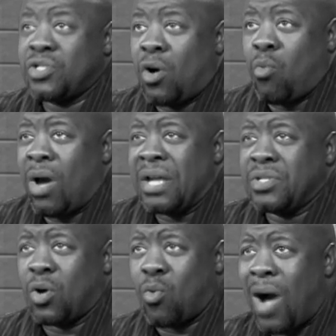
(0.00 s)
no way,
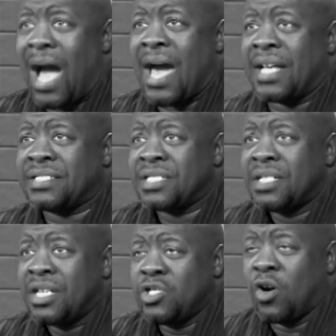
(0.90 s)
no wise
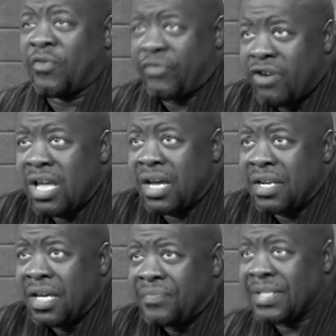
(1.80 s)
your friend.
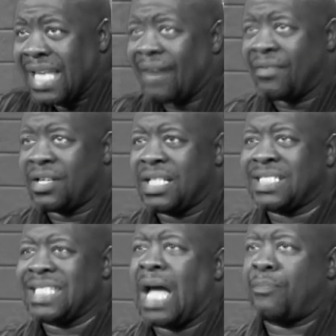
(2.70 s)
The devil
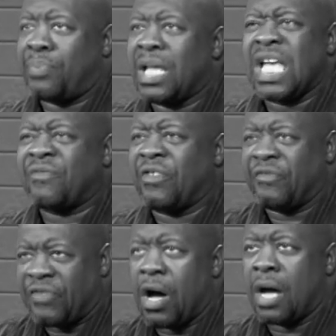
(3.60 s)
is not playing for
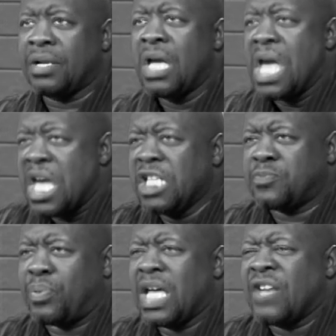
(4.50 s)
fun. He's
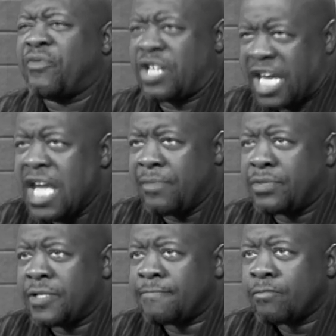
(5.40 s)
playing for
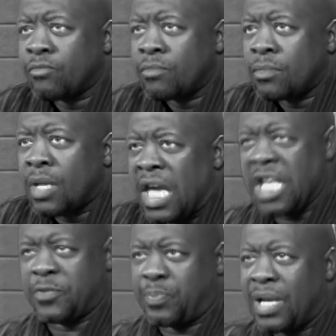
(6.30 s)
keeps.
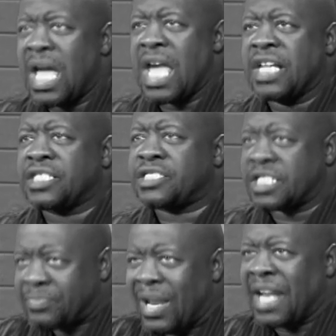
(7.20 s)
He's playing to
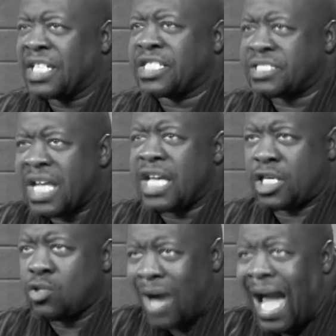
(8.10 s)
planning to
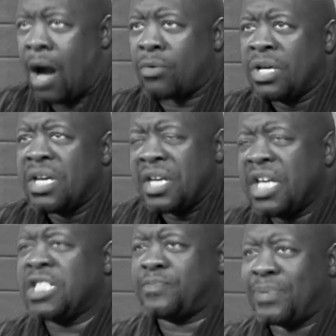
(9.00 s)
take you out.
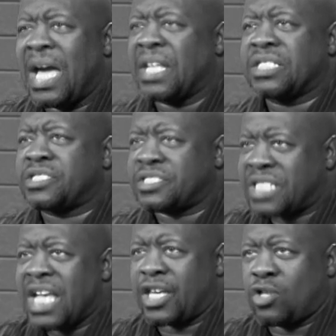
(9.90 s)
He's planning to
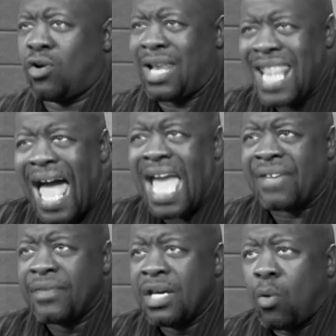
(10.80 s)
take your life.
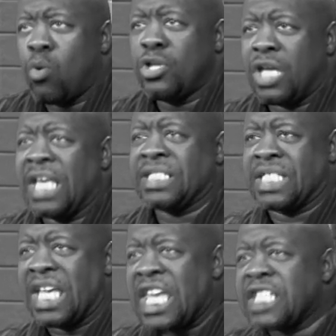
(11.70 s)
When he's
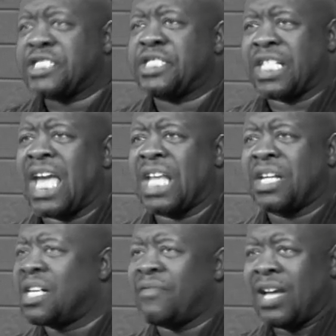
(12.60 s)
the instigator
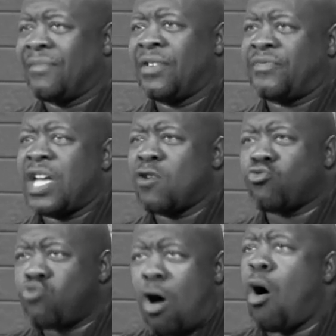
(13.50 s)
of everything
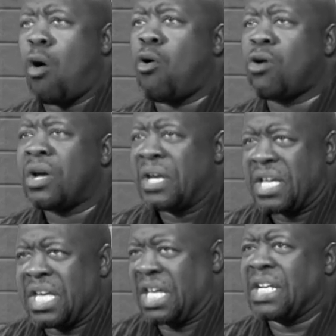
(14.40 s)
wrong
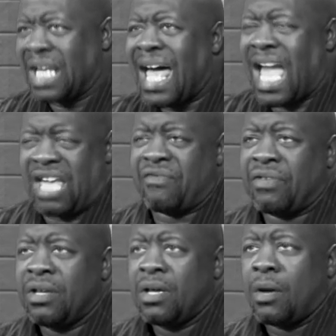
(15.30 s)
in life.
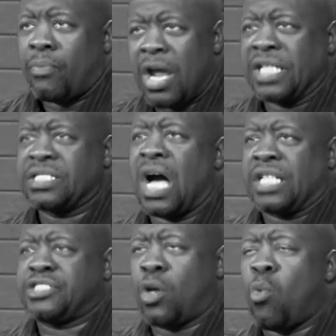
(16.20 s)
Praise
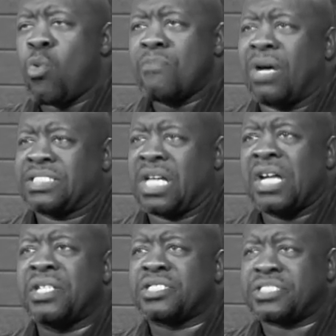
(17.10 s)
God. So we must
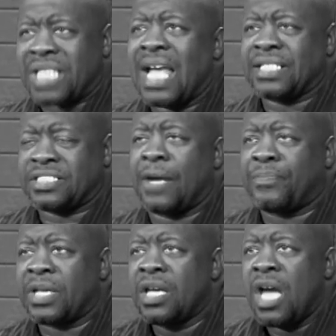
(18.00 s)
understand
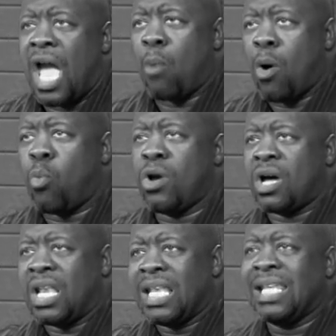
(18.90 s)
something. And when we
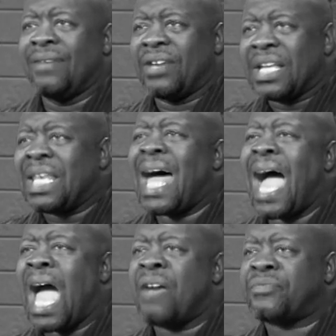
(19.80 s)
are living
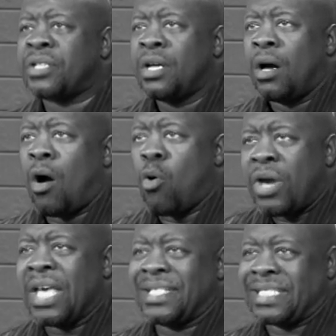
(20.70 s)
lives on
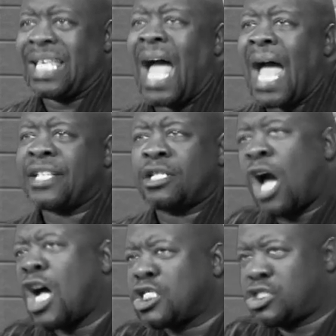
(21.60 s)
his side,
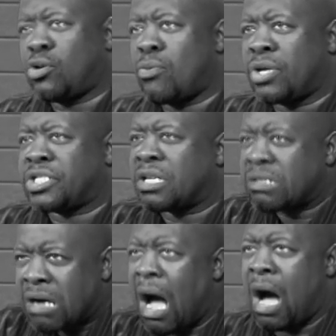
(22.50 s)
contrary to
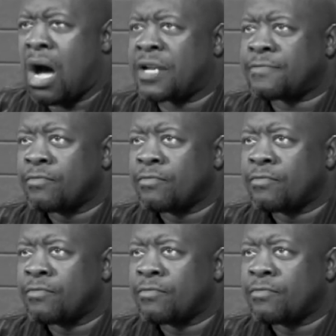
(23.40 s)
God,